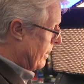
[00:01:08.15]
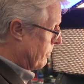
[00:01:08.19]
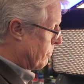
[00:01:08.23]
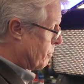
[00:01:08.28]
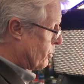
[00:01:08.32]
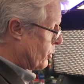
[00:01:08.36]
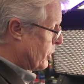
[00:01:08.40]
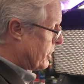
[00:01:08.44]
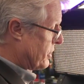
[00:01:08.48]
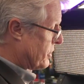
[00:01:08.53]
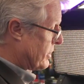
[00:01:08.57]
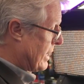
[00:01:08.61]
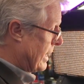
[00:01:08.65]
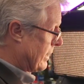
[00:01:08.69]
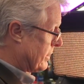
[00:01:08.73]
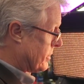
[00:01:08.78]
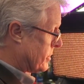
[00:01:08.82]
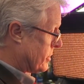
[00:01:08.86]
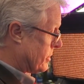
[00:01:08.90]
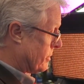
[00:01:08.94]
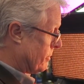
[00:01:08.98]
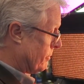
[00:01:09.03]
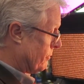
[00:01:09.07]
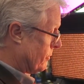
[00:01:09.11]
uh,
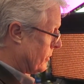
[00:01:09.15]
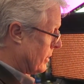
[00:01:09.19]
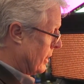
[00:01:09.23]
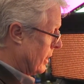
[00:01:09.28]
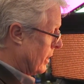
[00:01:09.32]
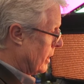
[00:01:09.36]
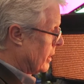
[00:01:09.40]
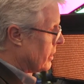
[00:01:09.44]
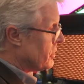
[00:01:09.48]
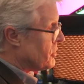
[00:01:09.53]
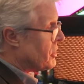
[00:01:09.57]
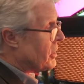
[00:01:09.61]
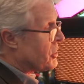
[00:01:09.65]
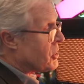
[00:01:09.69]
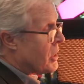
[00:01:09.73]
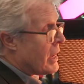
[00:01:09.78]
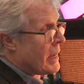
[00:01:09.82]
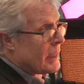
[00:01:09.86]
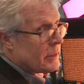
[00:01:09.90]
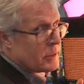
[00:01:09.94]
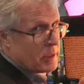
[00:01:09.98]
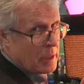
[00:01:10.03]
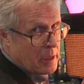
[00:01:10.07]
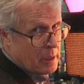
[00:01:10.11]
presets such
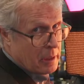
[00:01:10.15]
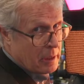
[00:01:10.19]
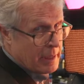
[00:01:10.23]
as